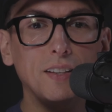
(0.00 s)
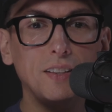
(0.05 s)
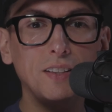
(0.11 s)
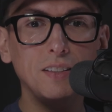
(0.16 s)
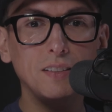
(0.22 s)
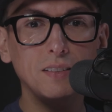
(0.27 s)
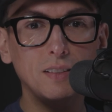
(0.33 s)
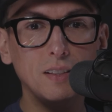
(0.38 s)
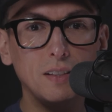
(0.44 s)
I
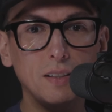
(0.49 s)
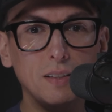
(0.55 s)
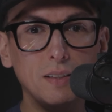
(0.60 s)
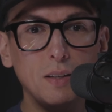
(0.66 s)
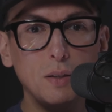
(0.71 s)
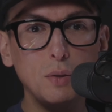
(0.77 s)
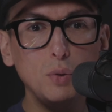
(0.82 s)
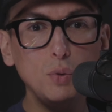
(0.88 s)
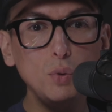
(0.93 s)
think that
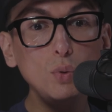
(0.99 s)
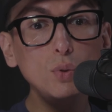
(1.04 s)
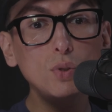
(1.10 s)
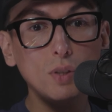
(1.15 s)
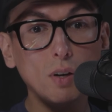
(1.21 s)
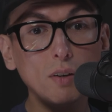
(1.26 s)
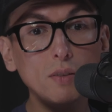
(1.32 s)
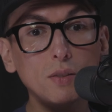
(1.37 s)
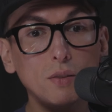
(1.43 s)
you
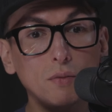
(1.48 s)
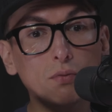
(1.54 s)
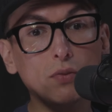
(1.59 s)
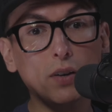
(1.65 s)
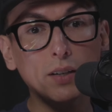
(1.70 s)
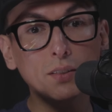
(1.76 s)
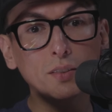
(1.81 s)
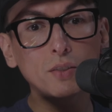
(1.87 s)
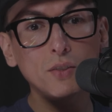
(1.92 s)
start to
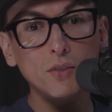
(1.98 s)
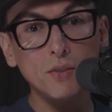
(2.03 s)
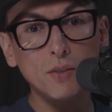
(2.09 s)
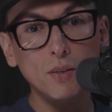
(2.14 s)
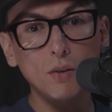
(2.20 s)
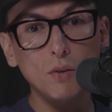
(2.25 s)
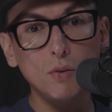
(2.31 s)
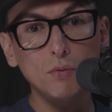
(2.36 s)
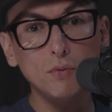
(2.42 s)
find
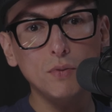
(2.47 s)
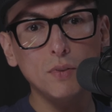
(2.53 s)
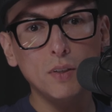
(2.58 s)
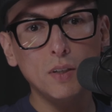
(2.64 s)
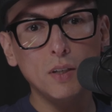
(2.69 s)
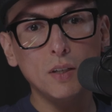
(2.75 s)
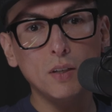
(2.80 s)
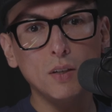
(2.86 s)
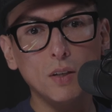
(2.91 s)
yourself
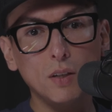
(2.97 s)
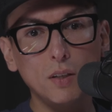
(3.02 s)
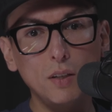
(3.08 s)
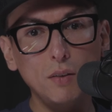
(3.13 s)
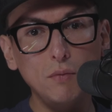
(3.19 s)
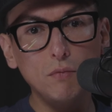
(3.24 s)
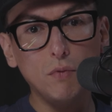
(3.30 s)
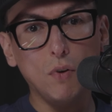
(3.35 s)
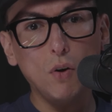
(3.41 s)

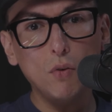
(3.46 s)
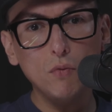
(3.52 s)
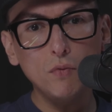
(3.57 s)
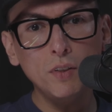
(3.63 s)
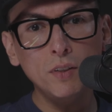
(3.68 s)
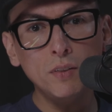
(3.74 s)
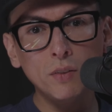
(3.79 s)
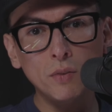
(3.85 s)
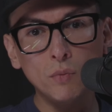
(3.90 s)

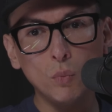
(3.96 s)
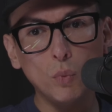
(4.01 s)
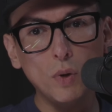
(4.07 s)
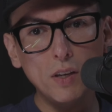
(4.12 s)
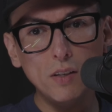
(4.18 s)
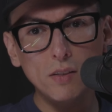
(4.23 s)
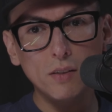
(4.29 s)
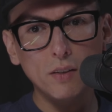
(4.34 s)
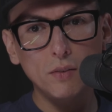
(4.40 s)
evolving in
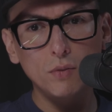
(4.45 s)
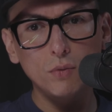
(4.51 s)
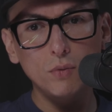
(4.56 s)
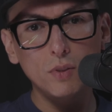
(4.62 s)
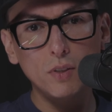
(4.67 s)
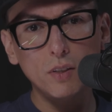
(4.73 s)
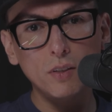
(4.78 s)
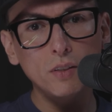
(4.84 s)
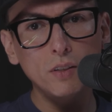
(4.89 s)
ways that
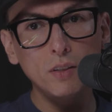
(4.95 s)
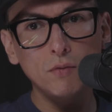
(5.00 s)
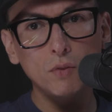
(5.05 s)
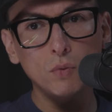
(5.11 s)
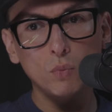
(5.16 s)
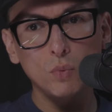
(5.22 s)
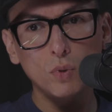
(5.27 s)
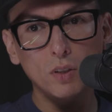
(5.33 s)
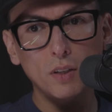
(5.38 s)
you didn't
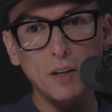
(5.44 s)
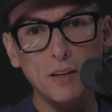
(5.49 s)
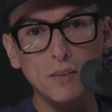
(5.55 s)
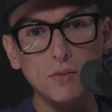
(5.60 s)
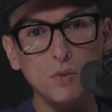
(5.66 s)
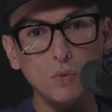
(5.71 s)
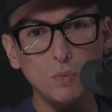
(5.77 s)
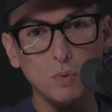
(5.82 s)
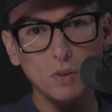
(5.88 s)
even
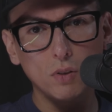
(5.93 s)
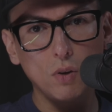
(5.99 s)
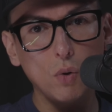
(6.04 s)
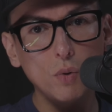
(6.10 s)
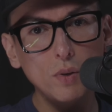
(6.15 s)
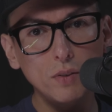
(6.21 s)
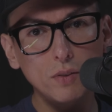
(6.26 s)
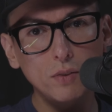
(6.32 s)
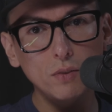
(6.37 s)
realize you were
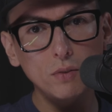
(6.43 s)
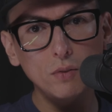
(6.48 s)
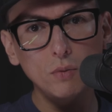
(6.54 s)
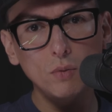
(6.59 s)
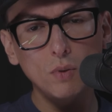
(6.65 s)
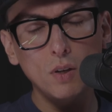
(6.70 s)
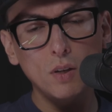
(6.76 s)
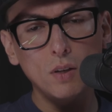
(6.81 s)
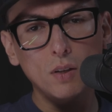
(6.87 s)
going
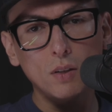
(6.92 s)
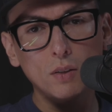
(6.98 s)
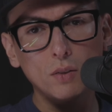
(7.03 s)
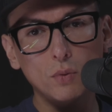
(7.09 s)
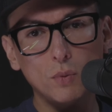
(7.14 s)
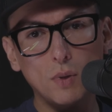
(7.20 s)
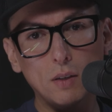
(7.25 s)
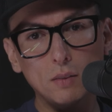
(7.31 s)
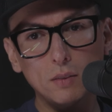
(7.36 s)
to
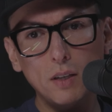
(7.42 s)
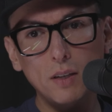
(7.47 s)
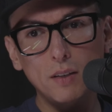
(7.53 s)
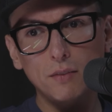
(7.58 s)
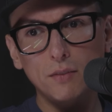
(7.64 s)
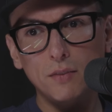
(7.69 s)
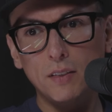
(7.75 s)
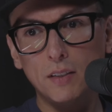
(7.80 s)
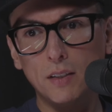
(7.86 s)
throughout
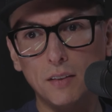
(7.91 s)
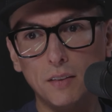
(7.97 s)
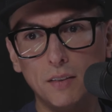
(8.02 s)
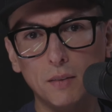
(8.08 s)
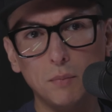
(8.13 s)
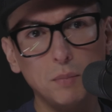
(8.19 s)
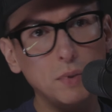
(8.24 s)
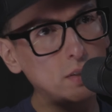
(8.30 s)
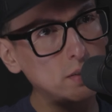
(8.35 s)
life. And I
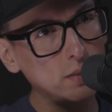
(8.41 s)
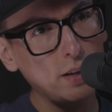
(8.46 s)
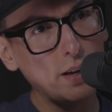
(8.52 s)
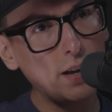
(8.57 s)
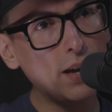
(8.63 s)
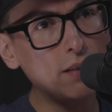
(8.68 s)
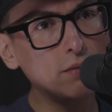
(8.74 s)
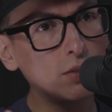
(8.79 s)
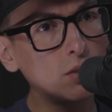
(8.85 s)
think because
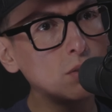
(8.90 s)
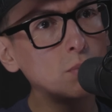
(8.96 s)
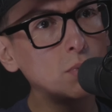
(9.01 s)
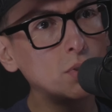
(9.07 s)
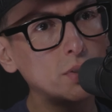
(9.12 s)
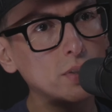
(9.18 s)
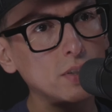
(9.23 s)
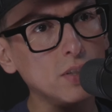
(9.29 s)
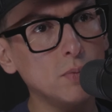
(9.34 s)
I have
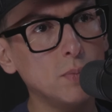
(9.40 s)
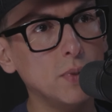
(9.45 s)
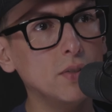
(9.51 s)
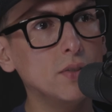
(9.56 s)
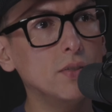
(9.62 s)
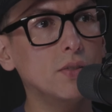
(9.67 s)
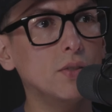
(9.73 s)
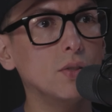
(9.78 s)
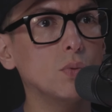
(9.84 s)
similar
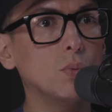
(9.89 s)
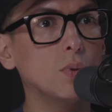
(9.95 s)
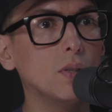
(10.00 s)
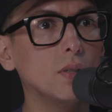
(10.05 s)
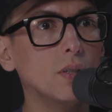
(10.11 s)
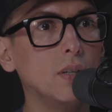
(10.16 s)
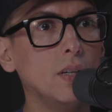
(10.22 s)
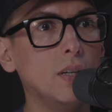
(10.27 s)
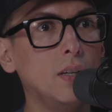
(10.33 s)
experiences
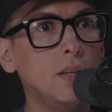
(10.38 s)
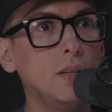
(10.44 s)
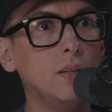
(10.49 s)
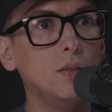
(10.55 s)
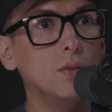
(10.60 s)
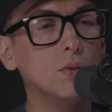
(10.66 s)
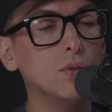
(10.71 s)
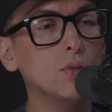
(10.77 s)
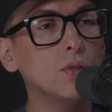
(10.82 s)
where,
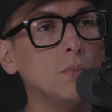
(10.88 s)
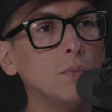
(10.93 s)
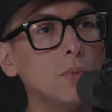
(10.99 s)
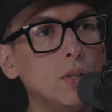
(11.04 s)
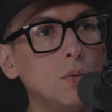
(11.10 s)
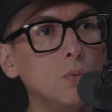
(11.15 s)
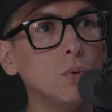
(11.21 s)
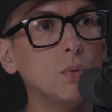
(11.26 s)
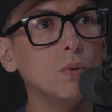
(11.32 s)
you know,
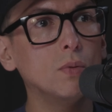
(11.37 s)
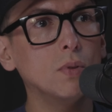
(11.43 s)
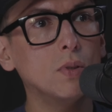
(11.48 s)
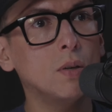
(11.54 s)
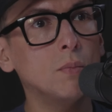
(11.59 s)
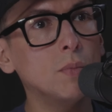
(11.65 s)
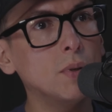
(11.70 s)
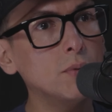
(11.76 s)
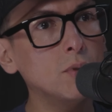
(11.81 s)
somebody will
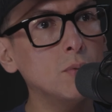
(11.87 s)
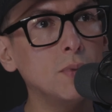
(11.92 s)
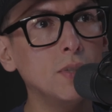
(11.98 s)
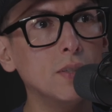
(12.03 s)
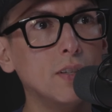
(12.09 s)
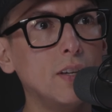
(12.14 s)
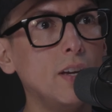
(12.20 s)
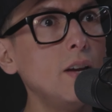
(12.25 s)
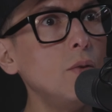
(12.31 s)
come up to
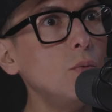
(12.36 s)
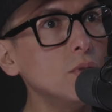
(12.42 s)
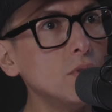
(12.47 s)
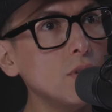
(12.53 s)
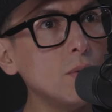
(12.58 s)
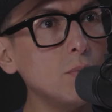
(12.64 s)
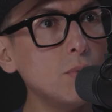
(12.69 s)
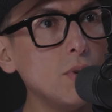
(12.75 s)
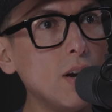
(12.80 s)
me and say, hey,
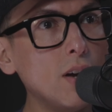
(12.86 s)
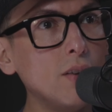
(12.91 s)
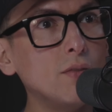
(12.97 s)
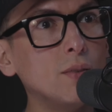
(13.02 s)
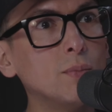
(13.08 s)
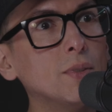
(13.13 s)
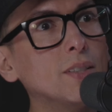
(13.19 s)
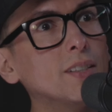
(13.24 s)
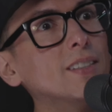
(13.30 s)
what's up,
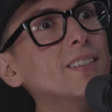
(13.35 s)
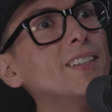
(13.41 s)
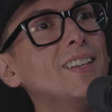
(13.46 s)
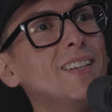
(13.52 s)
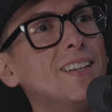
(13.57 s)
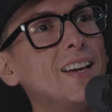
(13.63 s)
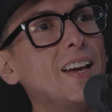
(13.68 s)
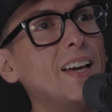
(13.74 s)
Ralph? I'm like,